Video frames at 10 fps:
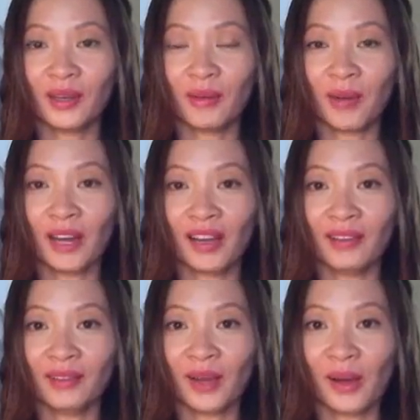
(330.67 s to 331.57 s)

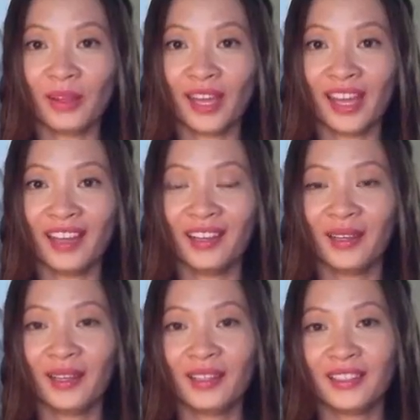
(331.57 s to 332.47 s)
around all that
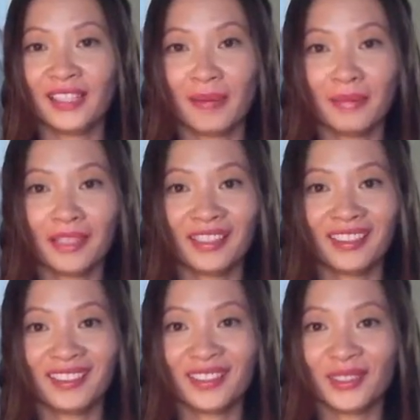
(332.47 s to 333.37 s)
yummy
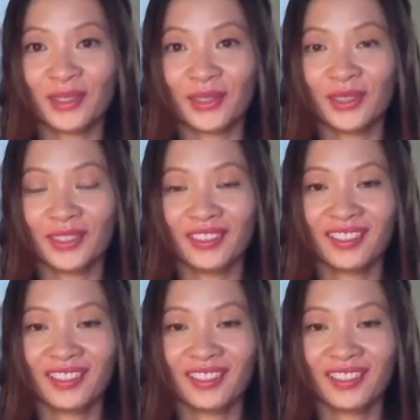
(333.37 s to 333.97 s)
dessert